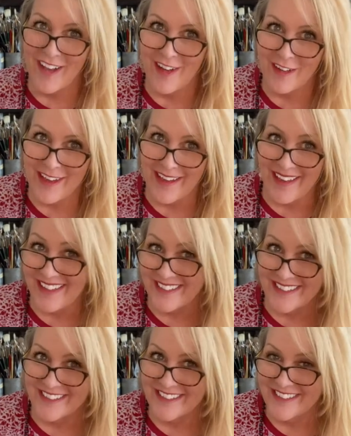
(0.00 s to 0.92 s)
Okay,
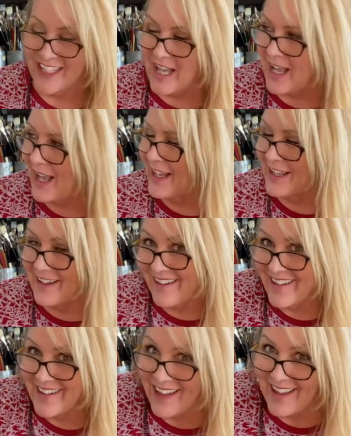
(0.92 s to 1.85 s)
I
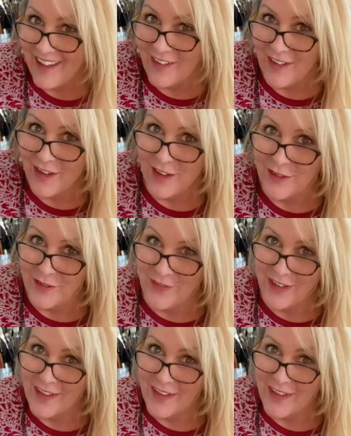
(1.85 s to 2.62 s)
got it out of